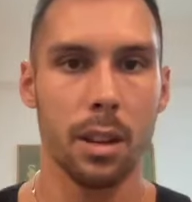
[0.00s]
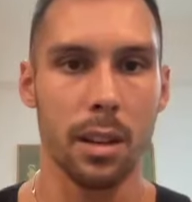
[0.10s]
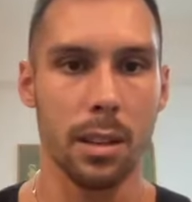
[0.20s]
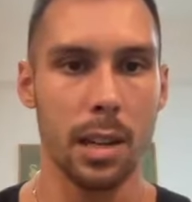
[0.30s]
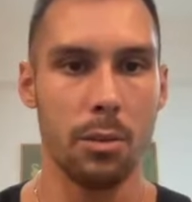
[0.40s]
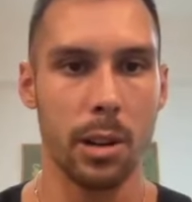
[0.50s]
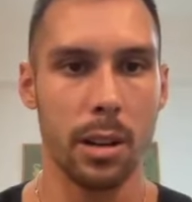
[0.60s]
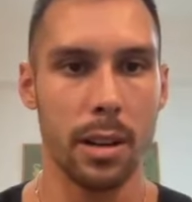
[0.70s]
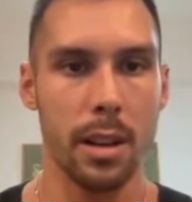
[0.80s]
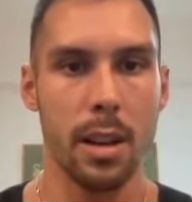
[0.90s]
Continuing
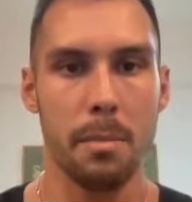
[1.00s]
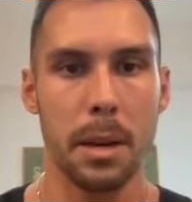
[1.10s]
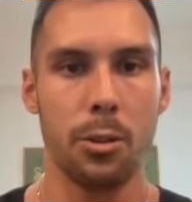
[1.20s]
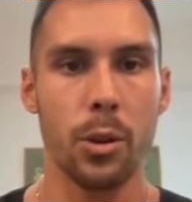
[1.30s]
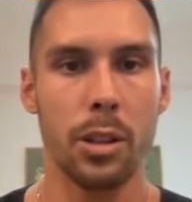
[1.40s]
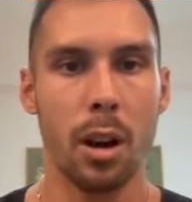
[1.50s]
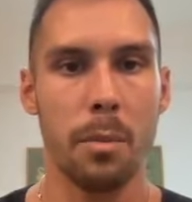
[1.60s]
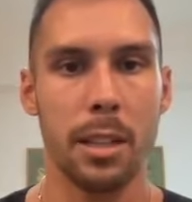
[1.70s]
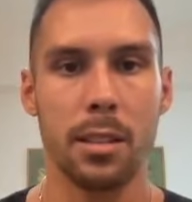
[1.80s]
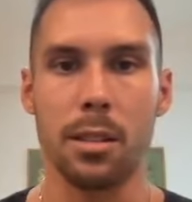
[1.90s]
on, Bitcoin
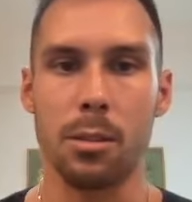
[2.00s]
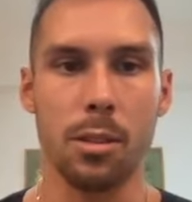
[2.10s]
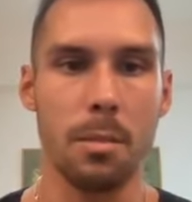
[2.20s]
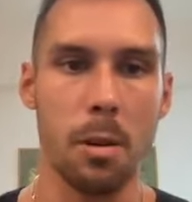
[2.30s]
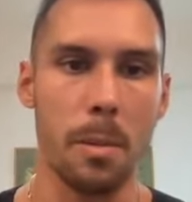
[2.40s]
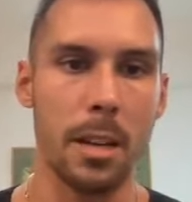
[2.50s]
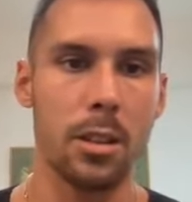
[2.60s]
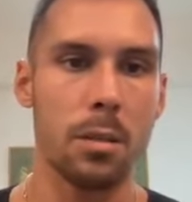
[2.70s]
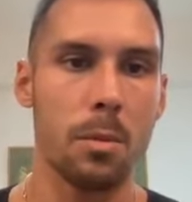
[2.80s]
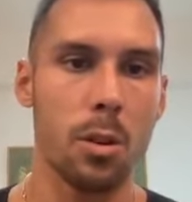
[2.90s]
dominance is losing
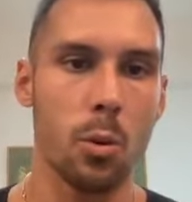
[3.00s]
momentum.